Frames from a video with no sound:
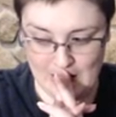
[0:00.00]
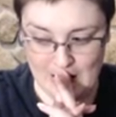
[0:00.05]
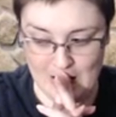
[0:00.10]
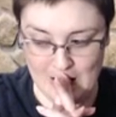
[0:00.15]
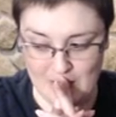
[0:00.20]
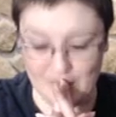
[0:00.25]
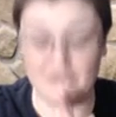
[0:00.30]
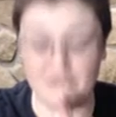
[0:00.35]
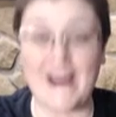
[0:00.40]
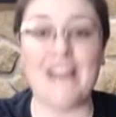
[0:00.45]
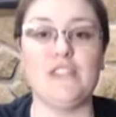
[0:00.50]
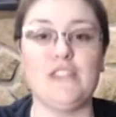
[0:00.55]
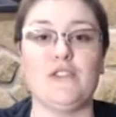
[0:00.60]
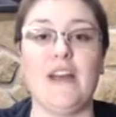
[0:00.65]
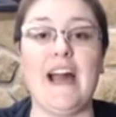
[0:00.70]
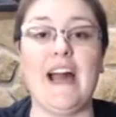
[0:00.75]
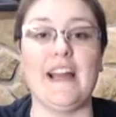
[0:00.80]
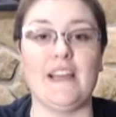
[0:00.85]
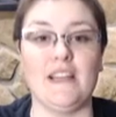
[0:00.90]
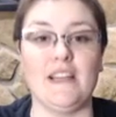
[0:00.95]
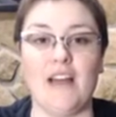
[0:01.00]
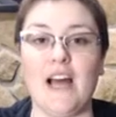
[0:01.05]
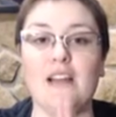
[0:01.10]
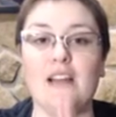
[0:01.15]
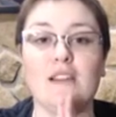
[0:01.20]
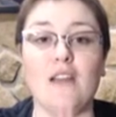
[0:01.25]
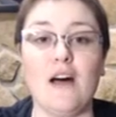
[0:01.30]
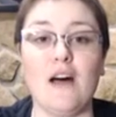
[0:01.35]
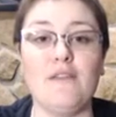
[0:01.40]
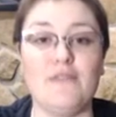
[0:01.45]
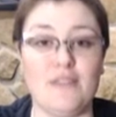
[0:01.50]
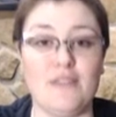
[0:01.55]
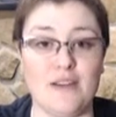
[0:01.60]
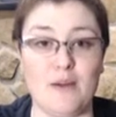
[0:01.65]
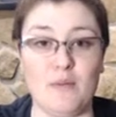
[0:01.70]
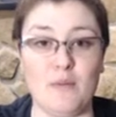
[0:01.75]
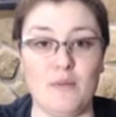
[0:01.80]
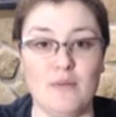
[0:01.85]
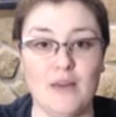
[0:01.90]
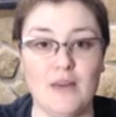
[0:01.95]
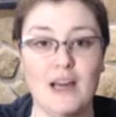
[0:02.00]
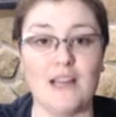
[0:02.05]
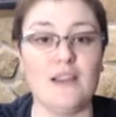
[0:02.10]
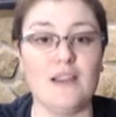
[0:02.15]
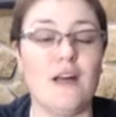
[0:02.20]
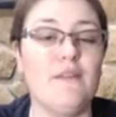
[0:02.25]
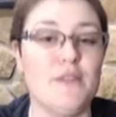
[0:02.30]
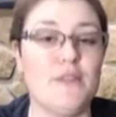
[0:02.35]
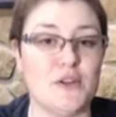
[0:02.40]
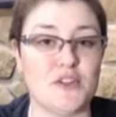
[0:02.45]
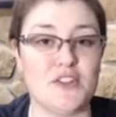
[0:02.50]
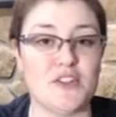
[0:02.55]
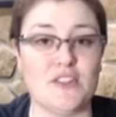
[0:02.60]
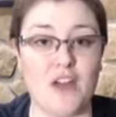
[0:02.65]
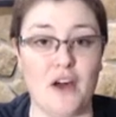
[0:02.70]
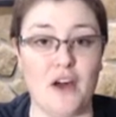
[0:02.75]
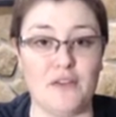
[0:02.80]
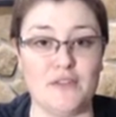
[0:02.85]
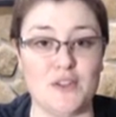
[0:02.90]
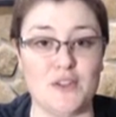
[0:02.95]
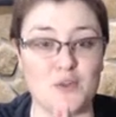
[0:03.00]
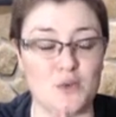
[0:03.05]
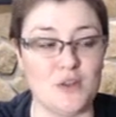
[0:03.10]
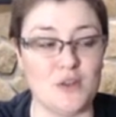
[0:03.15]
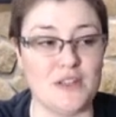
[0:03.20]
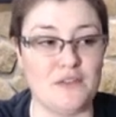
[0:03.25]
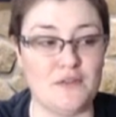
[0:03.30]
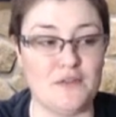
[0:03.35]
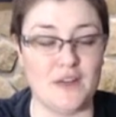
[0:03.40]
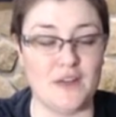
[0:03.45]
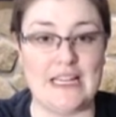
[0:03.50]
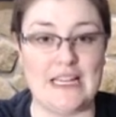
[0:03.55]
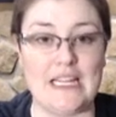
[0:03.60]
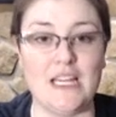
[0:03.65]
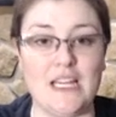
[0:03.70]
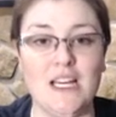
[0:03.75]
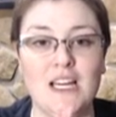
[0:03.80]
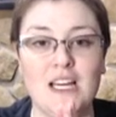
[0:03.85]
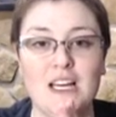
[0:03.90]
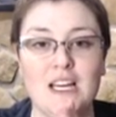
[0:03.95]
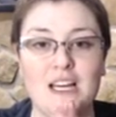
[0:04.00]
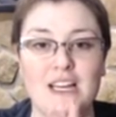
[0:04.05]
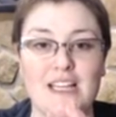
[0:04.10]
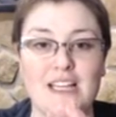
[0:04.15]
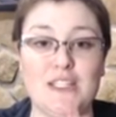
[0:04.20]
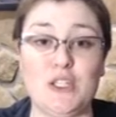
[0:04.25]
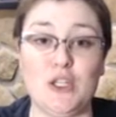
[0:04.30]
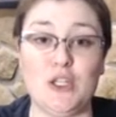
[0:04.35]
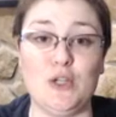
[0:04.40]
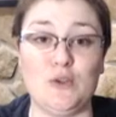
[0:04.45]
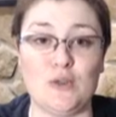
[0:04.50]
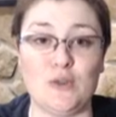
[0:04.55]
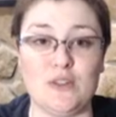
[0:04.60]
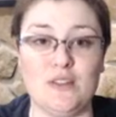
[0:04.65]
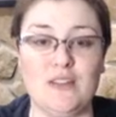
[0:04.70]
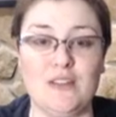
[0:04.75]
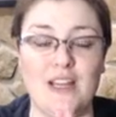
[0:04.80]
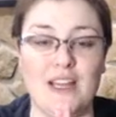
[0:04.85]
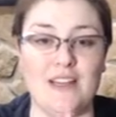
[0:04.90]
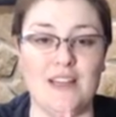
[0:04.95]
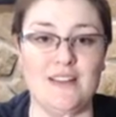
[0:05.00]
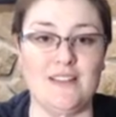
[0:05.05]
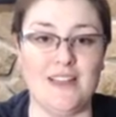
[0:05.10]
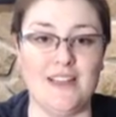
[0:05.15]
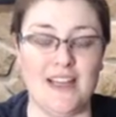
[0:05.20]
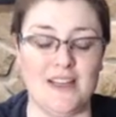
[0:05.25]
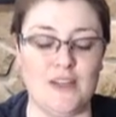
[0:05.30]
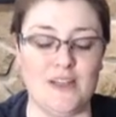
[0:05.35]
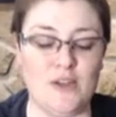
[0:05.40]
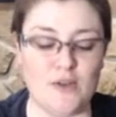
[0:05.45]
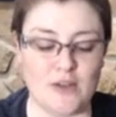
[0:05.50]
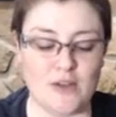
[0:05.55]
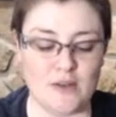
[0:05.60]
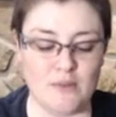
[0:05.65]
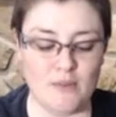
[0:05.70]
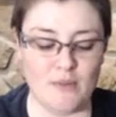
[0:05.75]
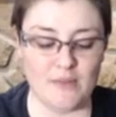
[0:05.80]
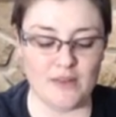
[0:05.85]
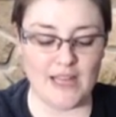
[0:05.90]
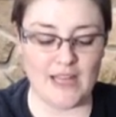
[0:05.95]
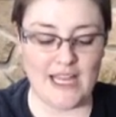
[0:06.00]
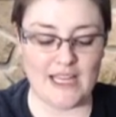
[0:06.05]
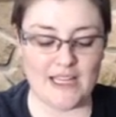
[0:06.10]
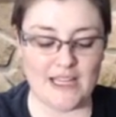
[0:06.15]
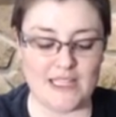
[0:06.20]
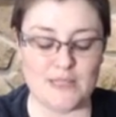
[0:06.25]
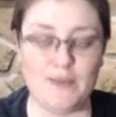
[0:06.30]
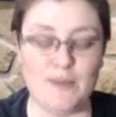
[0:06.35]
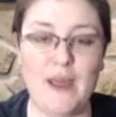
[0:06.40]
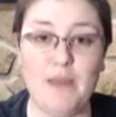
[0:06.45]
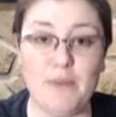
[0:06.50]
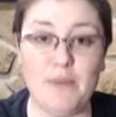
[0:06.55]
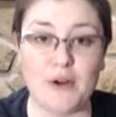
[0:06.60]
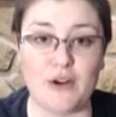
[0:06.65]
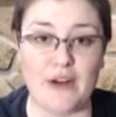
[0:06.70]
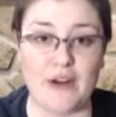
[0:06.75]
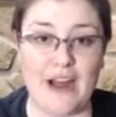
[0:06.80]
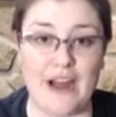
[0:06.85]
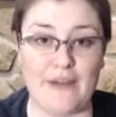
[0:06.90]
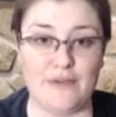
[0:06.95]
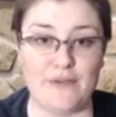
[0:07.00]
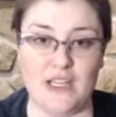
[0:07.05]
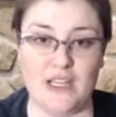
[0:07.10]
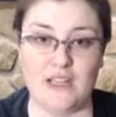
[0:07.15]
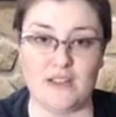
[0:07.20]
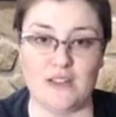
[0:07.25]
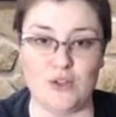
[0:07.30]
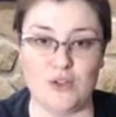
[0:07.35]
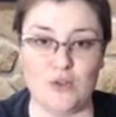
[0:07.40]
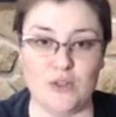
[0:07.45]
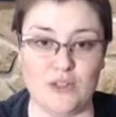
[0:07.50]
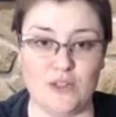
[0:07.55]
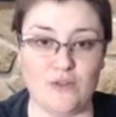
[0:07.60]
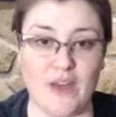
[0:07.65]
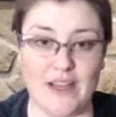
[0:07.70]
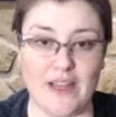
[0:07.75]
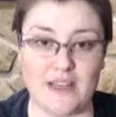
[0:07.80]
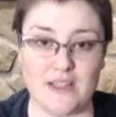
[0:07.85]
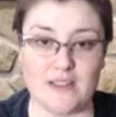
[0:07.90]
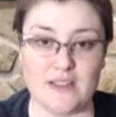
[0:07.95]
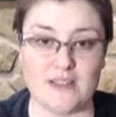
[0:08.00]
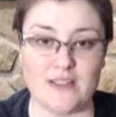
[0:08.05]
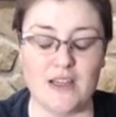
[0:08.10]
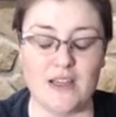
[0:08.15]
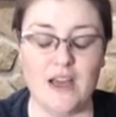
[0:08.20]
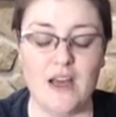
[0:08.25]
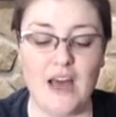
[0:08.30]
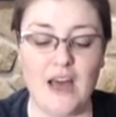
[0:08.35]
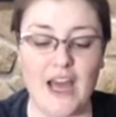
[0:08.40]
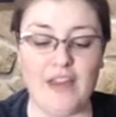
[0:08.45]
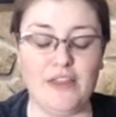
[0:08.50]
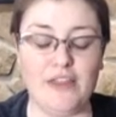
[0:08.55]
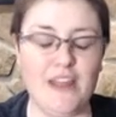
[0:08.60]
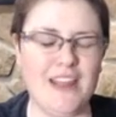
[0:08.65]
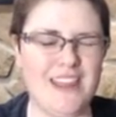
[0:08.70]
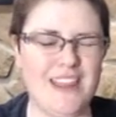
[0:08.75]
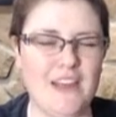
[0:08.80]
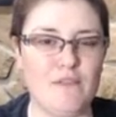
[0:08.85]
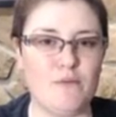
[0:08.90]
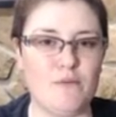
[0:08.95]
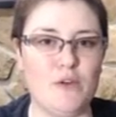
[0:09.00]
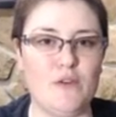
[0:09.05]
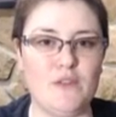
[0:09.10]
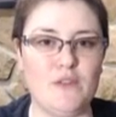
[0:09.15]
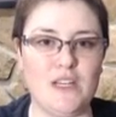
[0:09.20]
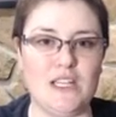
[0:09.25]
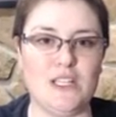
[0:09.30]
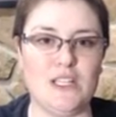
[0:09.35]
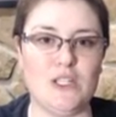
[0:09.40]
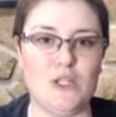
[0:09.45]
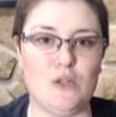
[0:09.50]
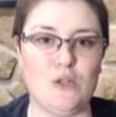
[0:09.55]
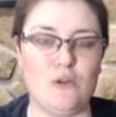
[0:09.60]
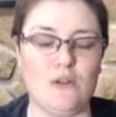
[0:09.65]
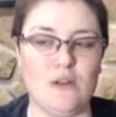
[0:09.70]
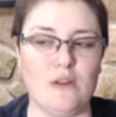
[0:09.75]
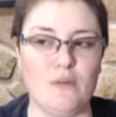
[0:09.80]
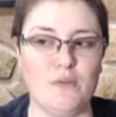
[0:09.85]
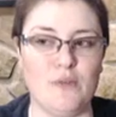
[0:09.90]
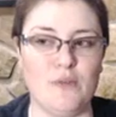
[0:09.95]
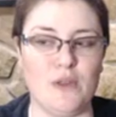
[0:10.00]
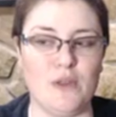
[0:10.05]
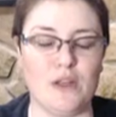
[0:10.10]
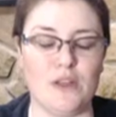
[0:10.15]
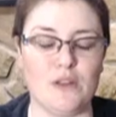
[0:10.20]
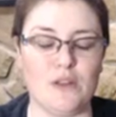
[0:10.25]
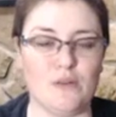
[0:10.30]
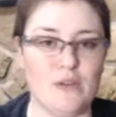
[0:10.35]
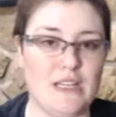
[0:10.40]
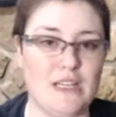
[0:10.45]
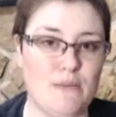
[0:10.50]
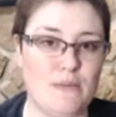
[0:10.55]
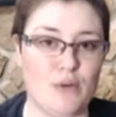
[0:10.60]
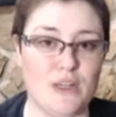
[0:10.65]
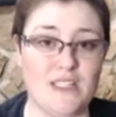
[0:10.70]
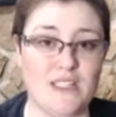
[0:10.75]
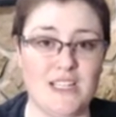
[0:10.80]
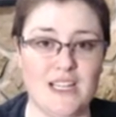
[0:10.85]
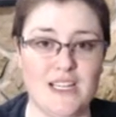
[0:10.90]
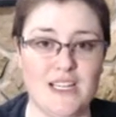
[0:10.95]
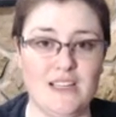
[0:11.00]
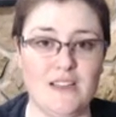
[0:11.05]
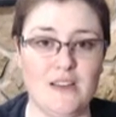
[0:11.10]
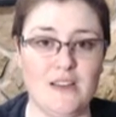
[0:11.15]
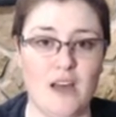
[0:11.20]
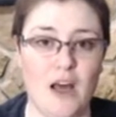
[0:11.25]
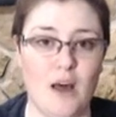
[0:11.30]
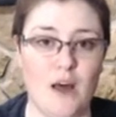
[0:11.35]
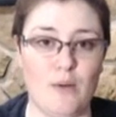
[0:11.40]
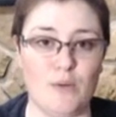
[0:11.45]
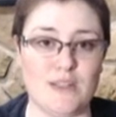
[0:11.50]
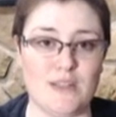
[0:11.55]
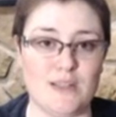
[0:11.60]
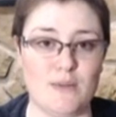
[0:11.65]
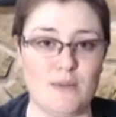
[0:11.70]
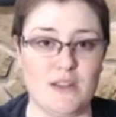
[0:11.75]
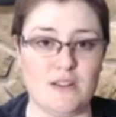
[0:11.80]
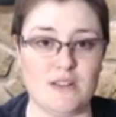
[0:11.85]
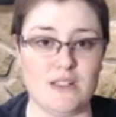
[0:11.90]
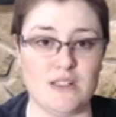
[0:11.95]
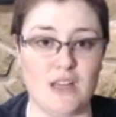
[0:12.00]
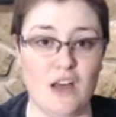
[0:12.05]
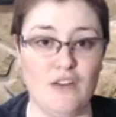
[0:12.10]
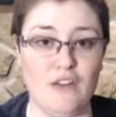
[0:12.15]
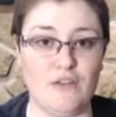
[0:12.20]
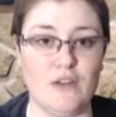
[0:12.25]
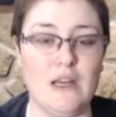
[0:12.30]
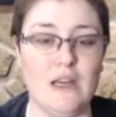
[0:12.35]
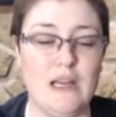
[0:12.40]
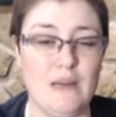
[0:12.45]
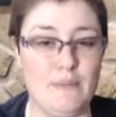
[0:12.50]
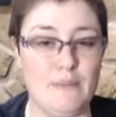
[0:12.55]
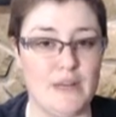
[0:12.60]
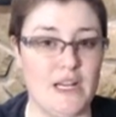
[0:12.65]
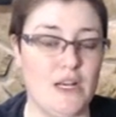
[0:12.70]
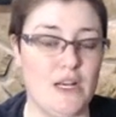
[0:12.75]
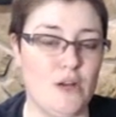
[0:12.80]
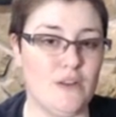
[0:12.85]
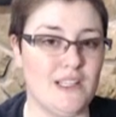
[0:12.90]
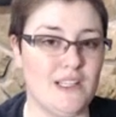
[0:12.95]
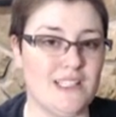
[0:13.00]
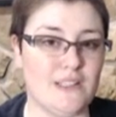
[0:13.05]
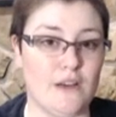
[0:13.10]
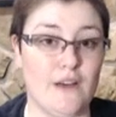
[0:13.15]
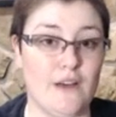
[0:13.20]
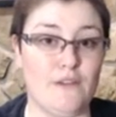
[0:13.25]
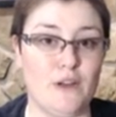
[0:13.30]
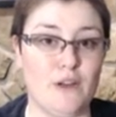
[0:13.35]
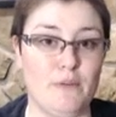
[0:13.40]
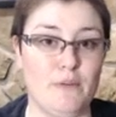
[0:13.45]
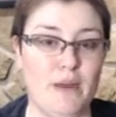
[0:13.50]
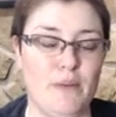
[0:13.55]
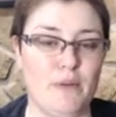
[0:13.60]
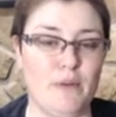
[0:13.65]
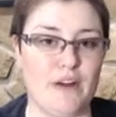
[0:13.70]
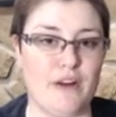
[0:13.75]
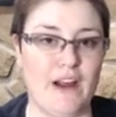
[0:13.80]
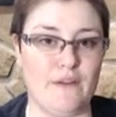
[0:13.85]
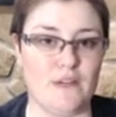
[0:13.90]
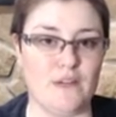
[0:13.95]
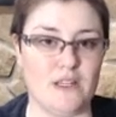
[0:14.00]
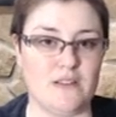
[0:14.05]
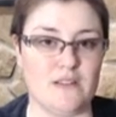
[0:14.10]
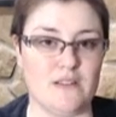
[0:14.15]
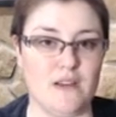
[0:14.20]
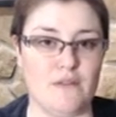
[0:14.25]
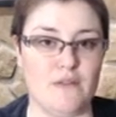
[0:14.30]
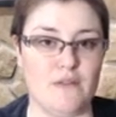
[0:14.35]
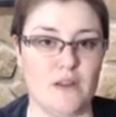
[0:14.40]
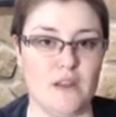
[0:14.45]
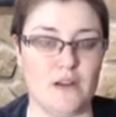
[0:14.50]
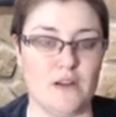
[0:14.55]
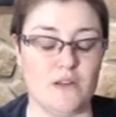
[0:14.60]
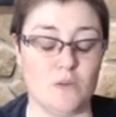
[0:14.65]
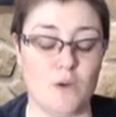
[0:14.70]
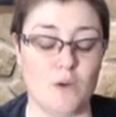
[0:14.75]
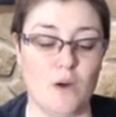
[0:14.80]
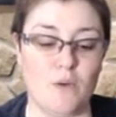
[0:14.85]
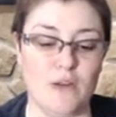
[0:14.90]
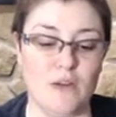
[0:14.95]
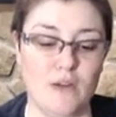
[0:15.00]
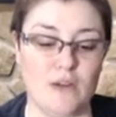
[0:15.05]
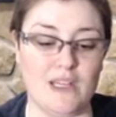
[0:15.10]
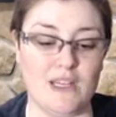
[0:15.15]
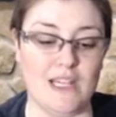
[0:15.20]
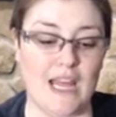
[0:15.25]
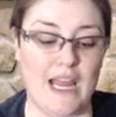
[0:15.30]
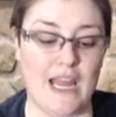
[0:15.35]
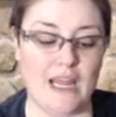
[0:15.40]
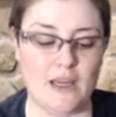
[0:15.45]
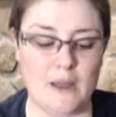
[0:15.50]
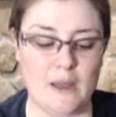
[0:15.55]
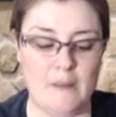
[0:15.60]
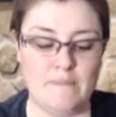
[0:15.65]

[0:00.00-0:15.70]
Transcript: Fat Dragon. I love them. I love their stuff. It's really funny. It's cute, and you can, like, it's paper crafting to its finest. I think they've moved into the 3D printing with some of their stuff, but I know they still have their paper crafting stuff on there as well, where you can, like,